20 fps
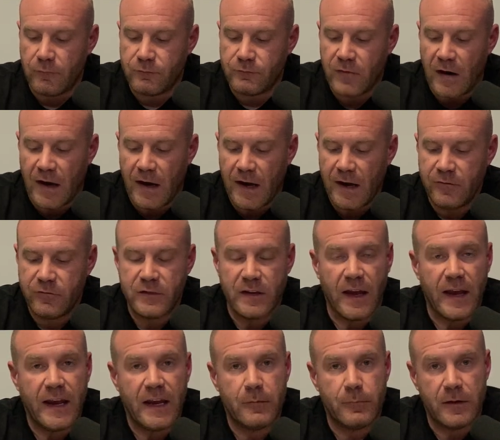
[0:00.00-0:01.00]
5
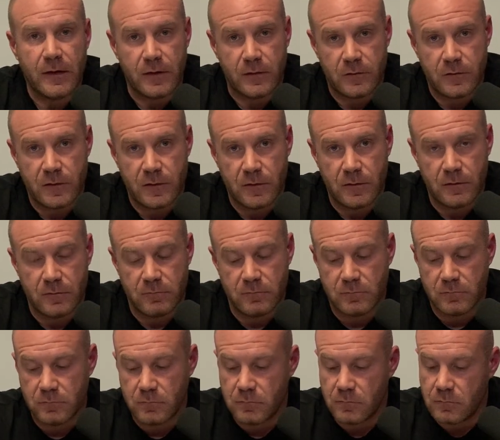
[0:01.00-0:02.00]
to 8 minutes,
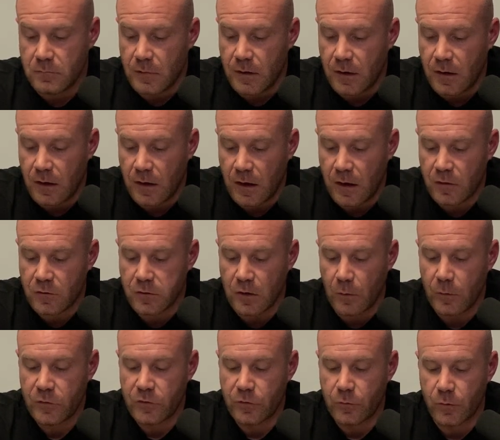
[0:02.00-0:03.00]
as
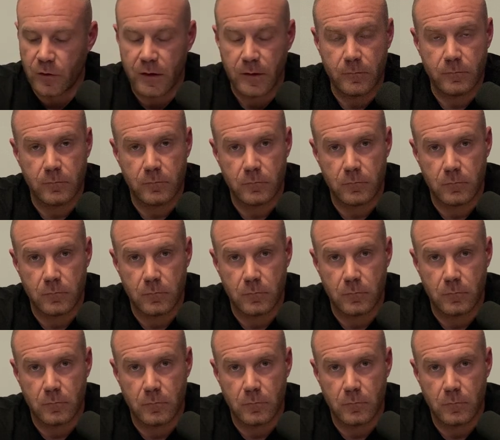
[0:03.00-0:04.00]
low as 3.
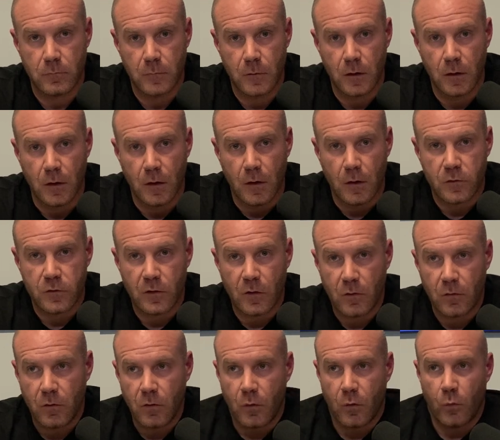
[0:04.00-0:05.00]

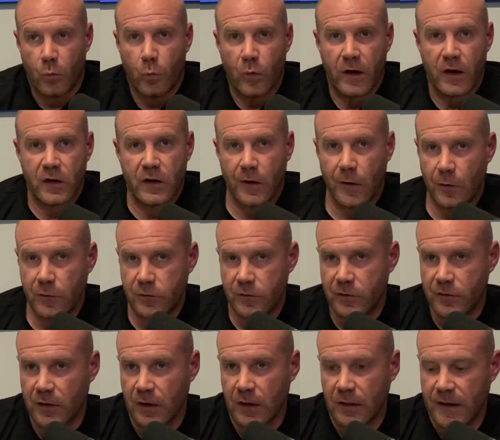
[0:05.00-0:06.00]
So what coach
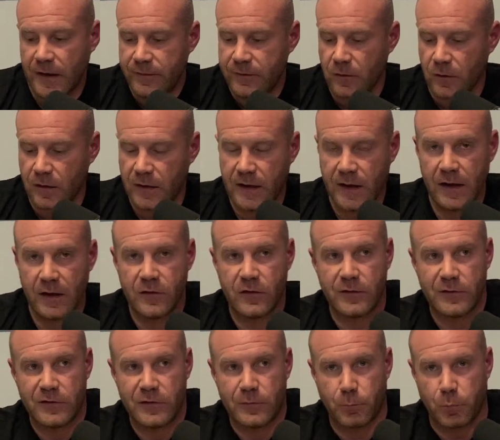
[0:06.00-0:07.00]
is going to let their kids
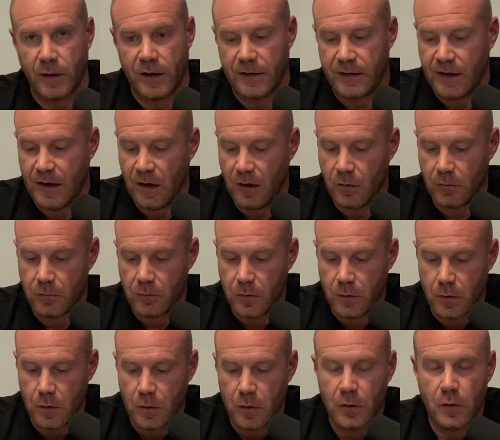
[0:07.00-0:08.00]
sprint down,
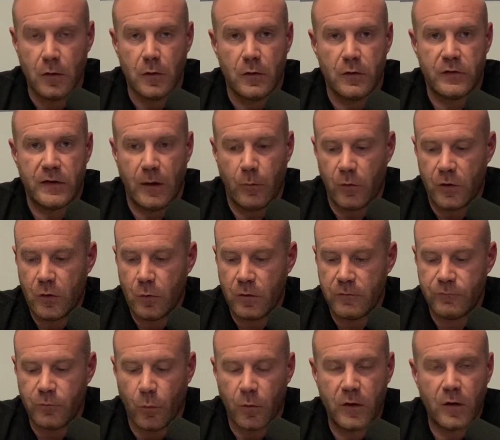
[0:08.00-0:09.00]
say we're doing
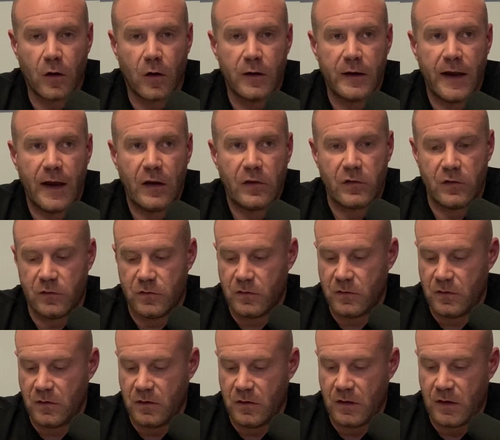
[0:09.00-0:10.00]
40-yard dashes,
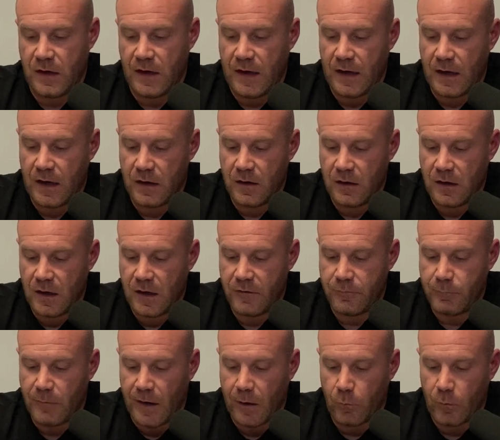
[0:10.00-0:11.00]
and
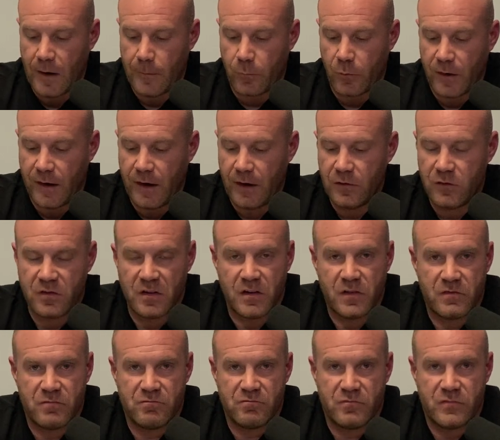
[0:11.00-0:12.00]
if my rep range
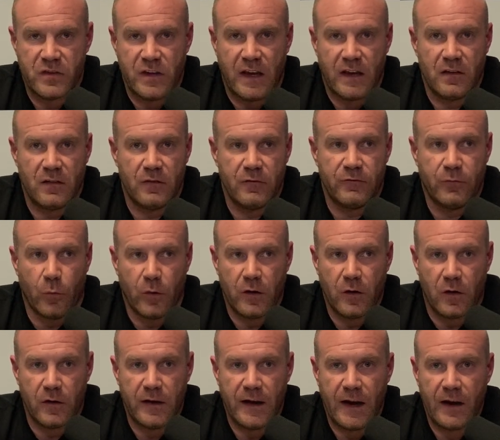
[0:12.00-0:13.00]
is, say,
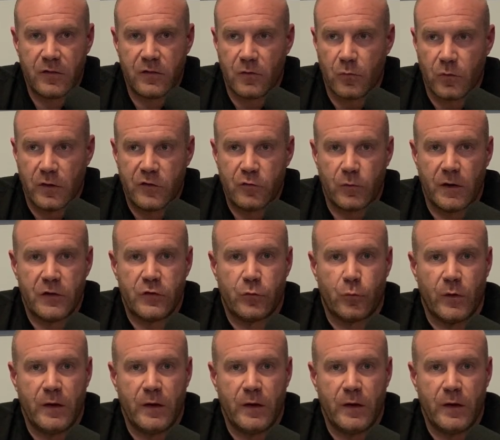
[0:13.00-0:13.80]
40-yard dash, let's rest